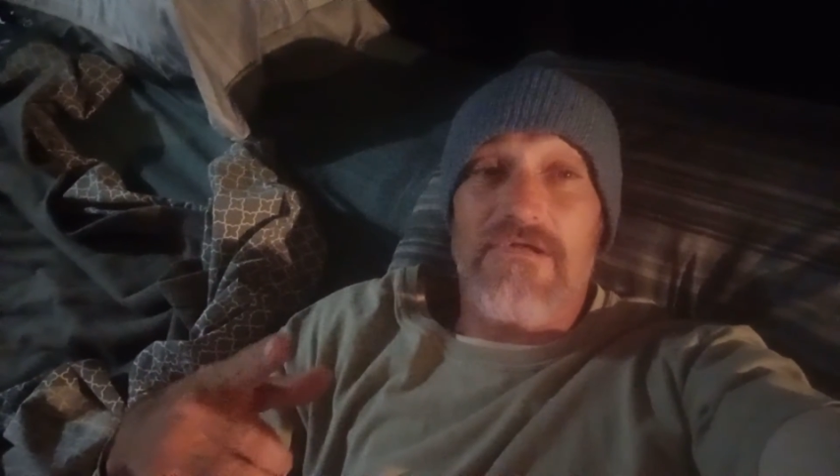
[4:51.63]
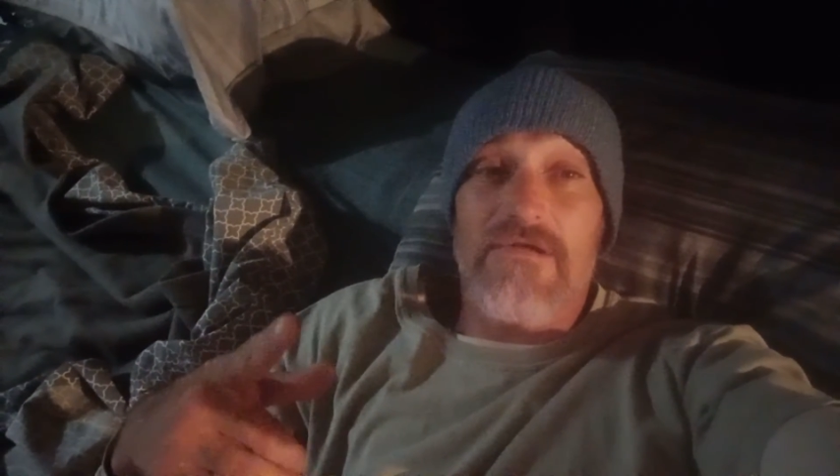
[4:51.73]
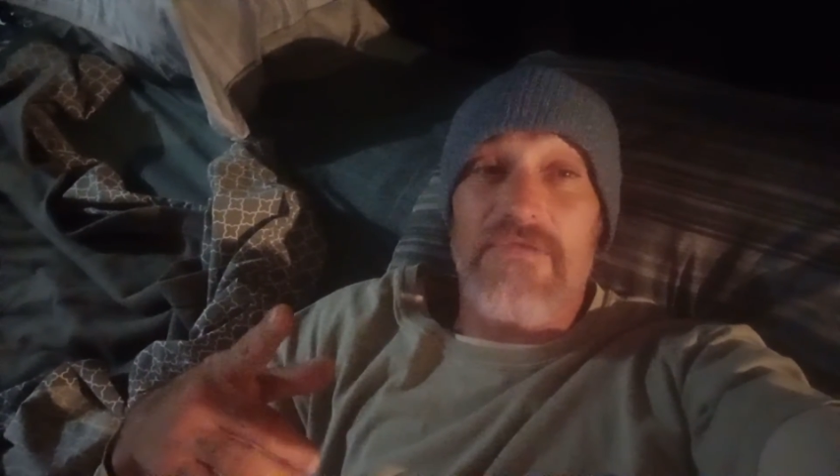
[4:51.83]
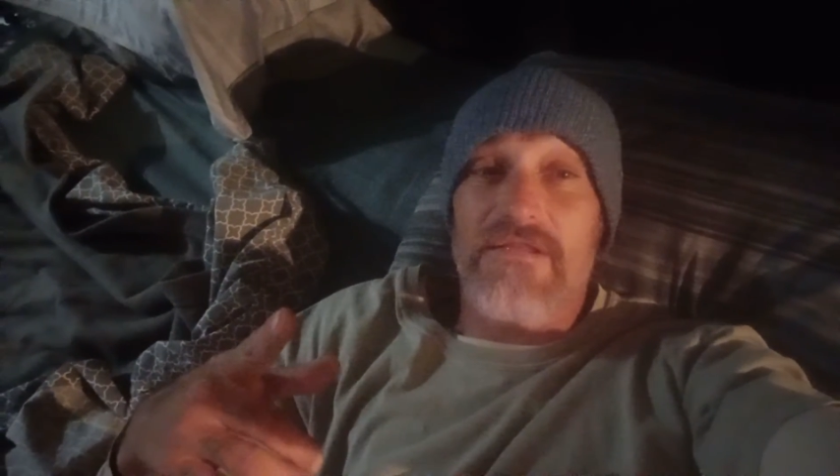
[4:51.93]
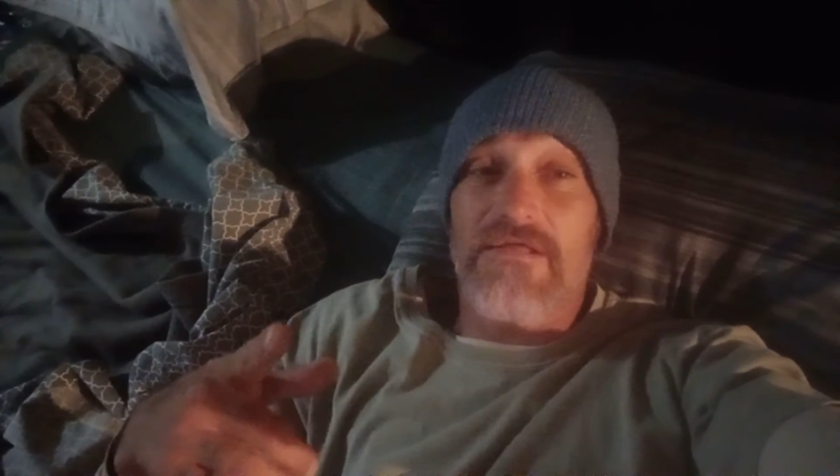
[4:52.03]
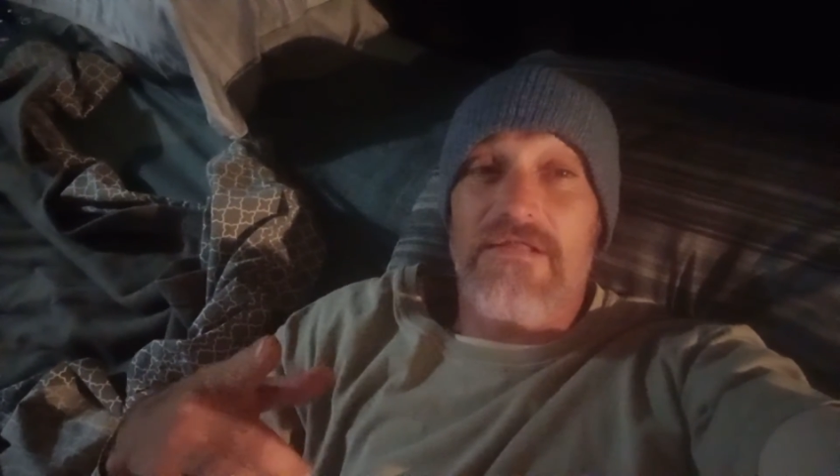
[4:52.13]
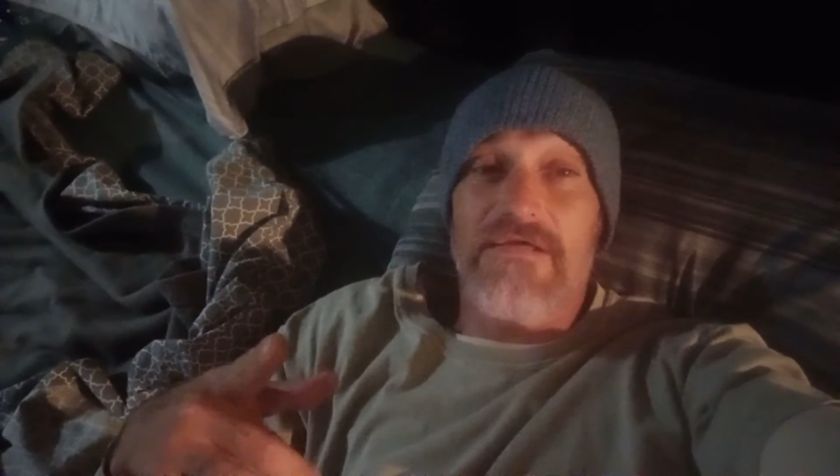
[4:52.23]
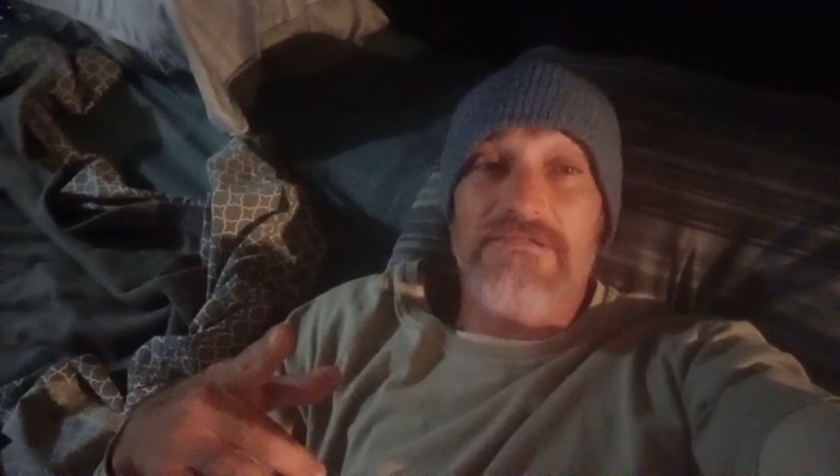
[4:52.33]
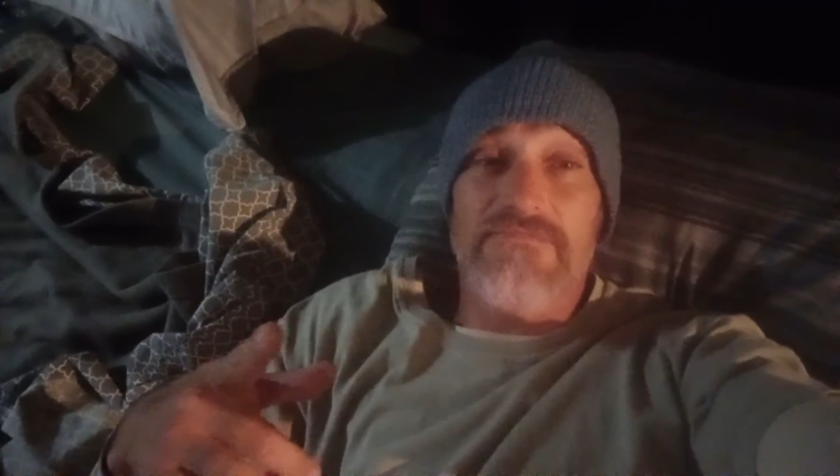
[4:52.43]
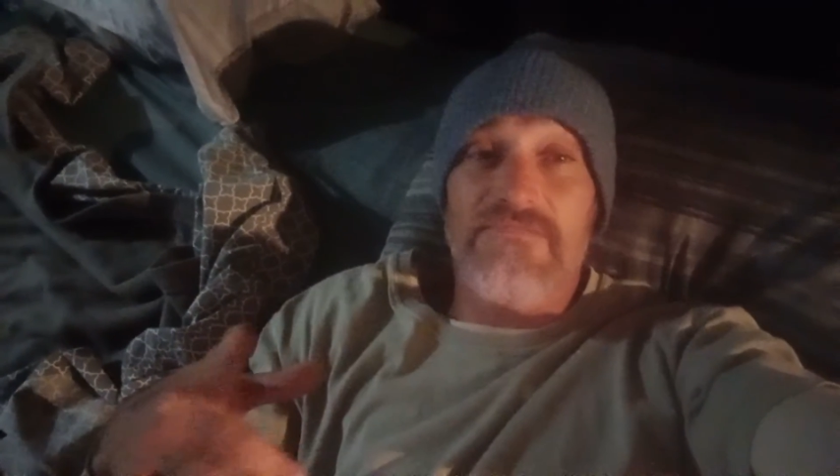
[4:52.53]
I mean,
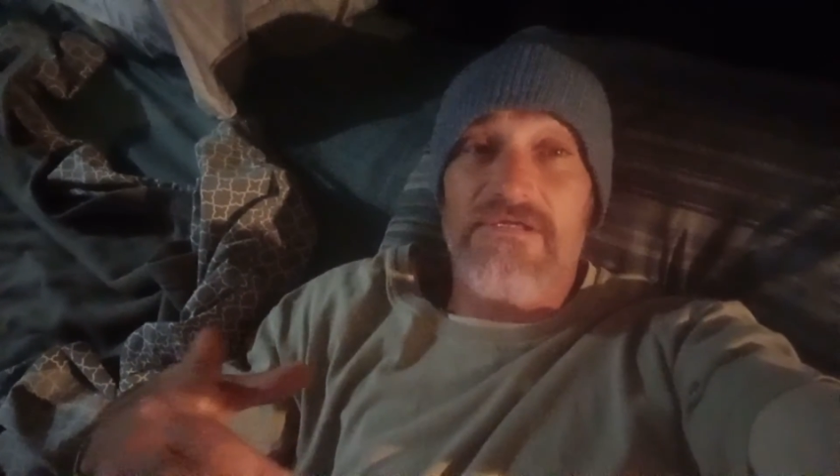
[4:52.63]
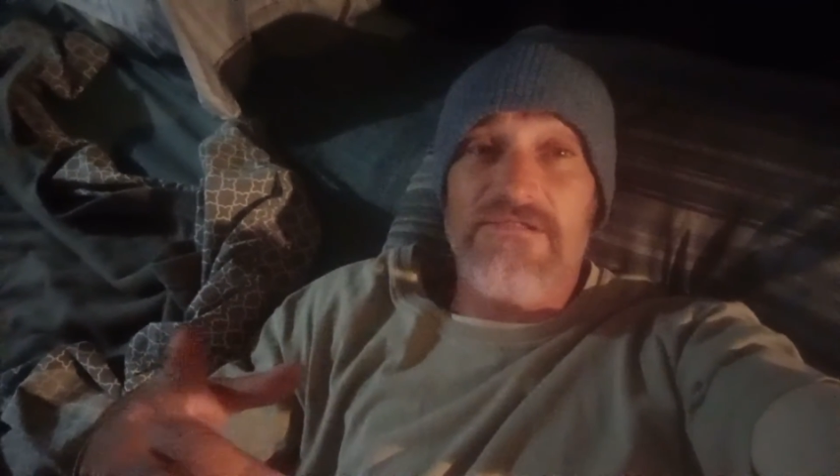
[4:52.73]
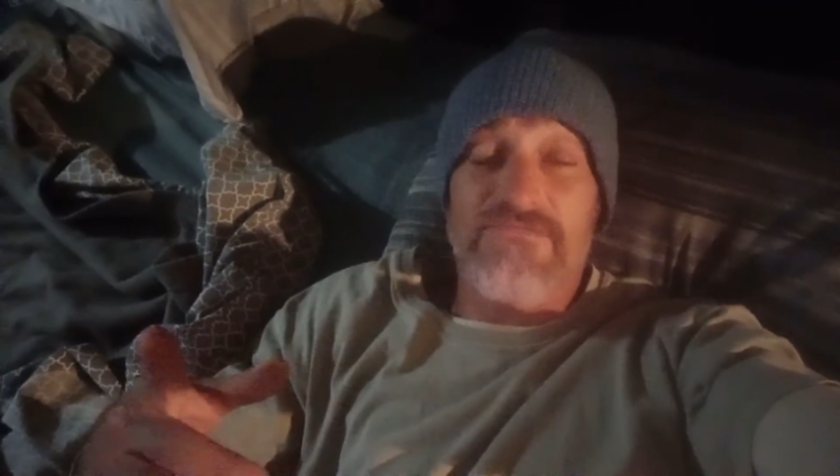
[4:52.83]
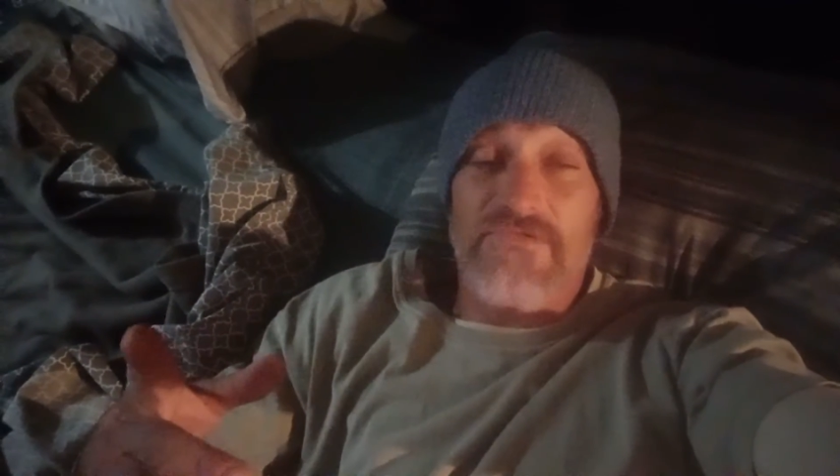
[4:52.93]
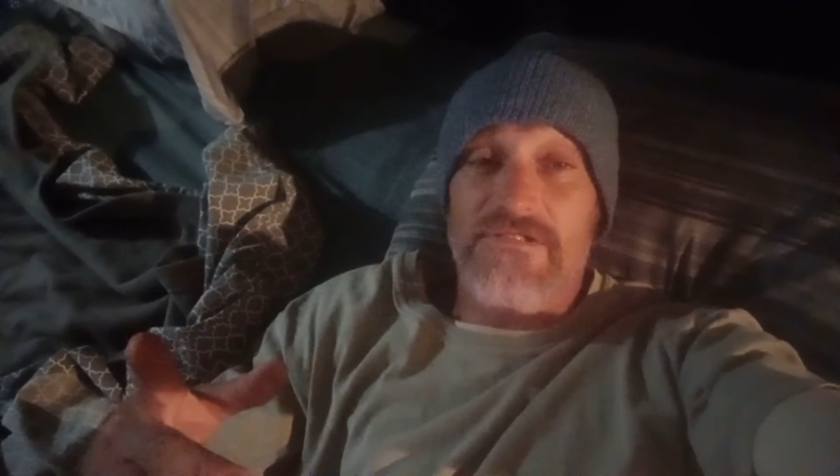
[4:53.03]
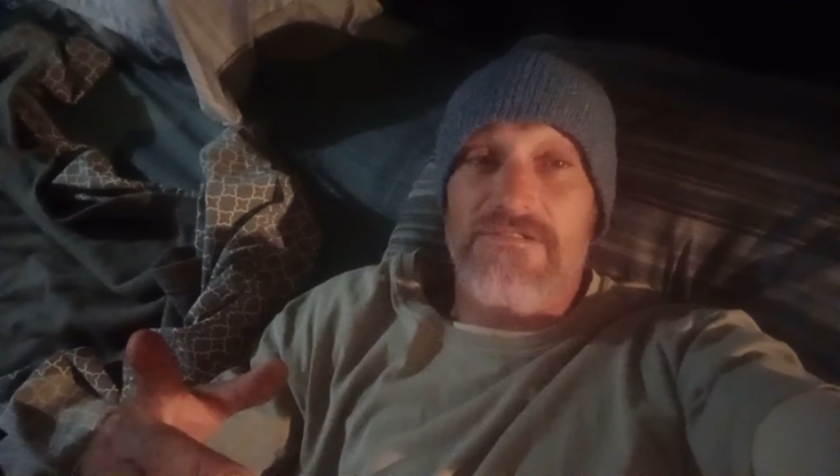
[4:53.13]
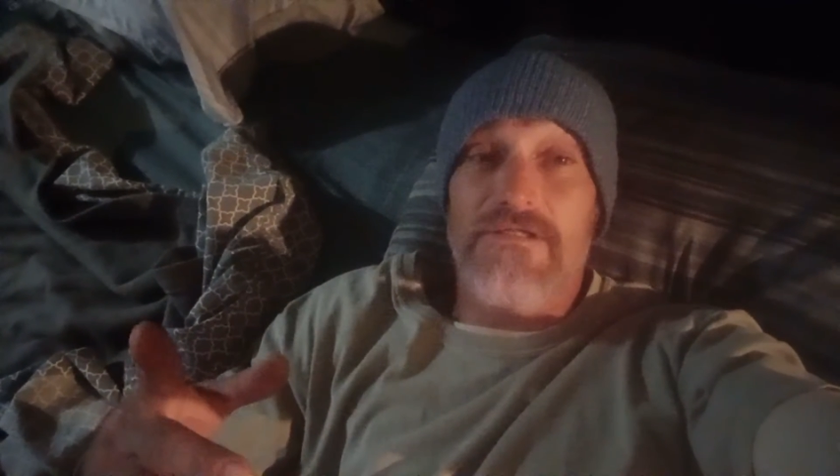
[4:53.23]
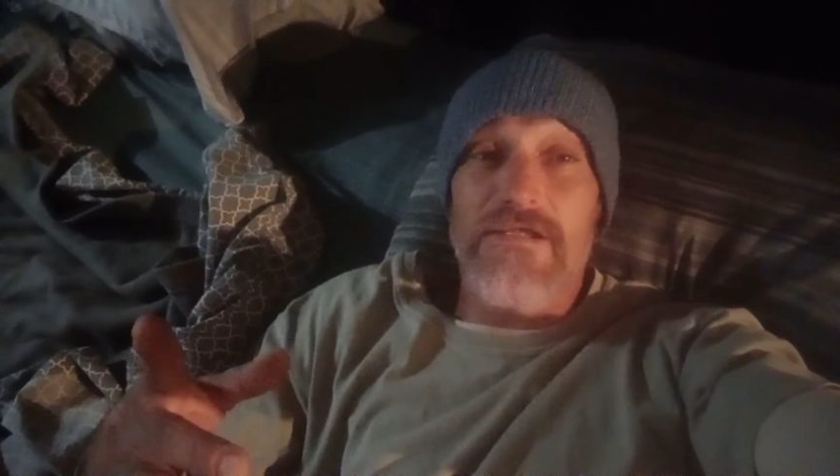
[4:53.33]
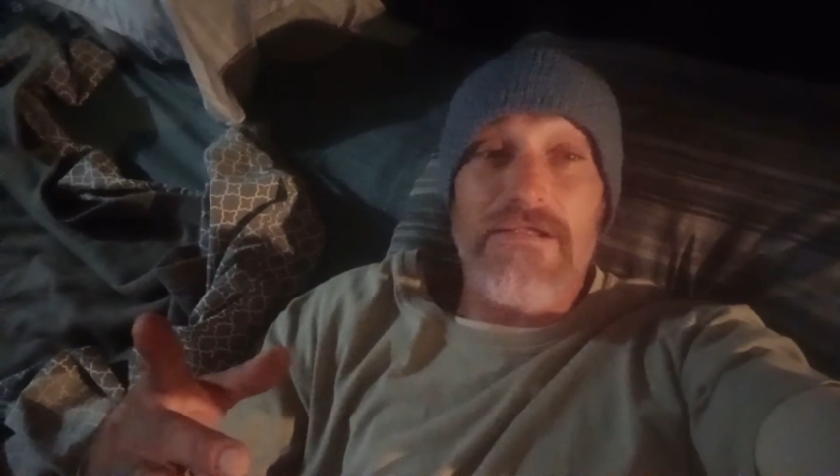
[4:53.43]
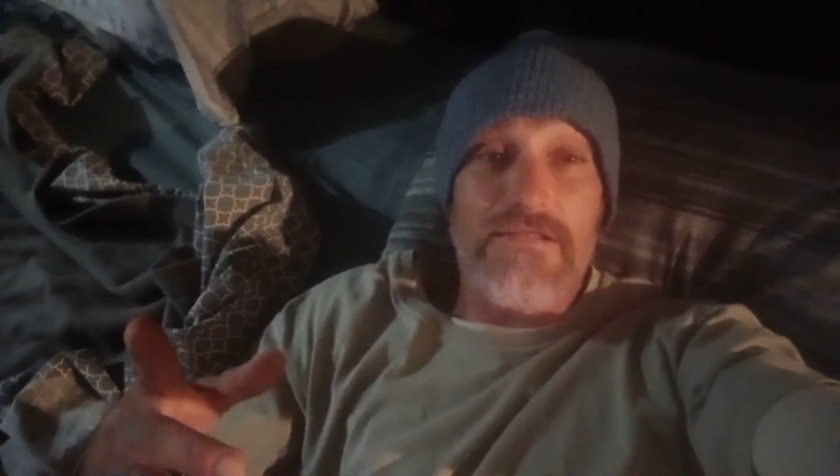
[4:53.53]
it's
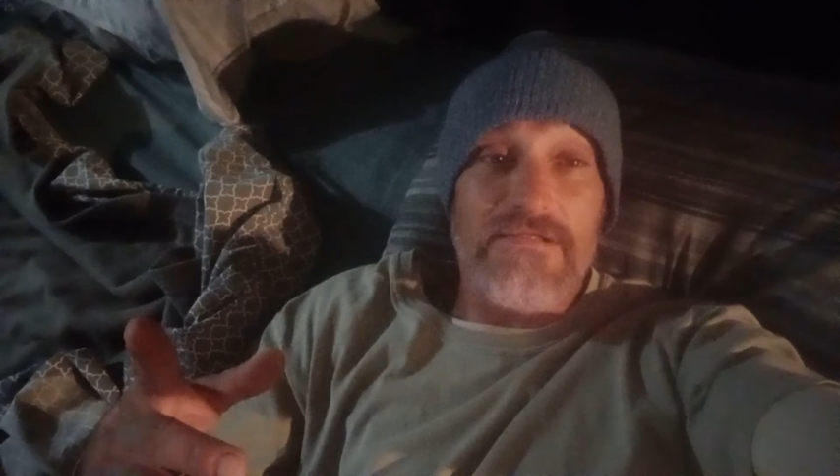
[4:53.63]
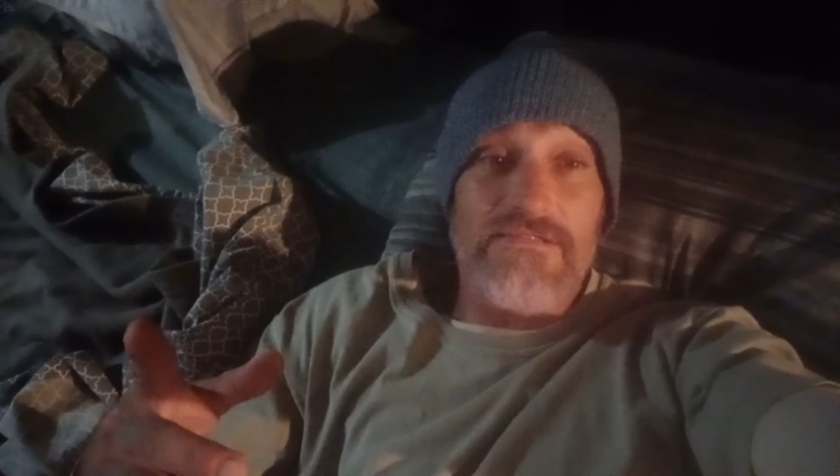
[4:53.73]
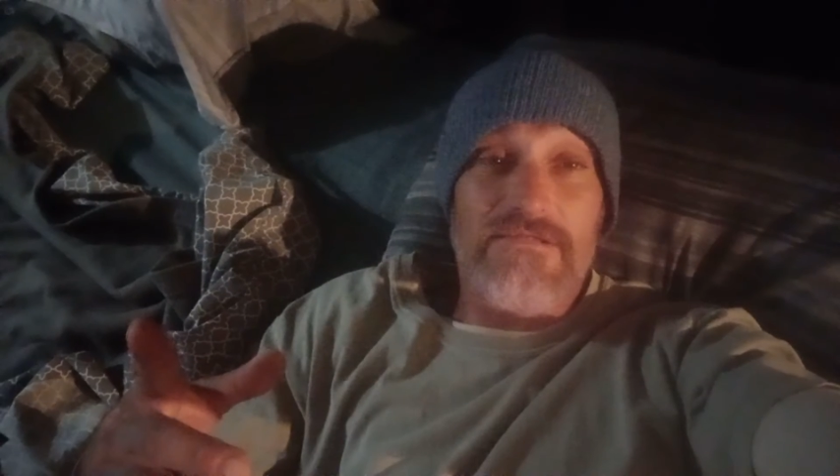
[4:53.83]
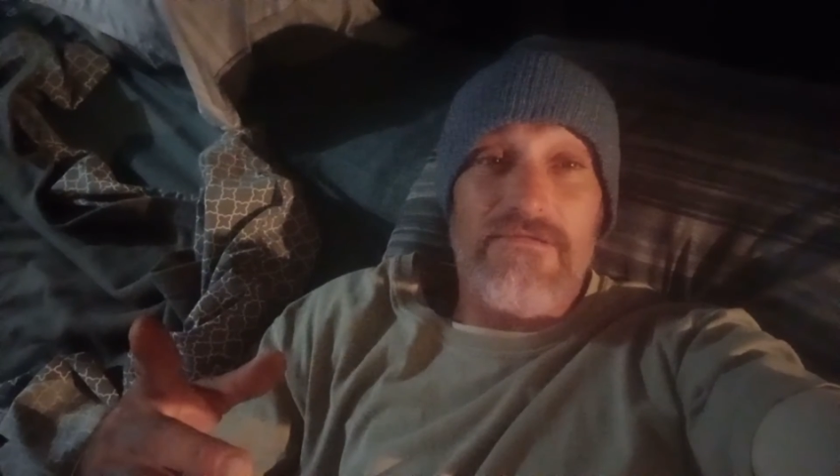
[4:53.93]
ridiculous.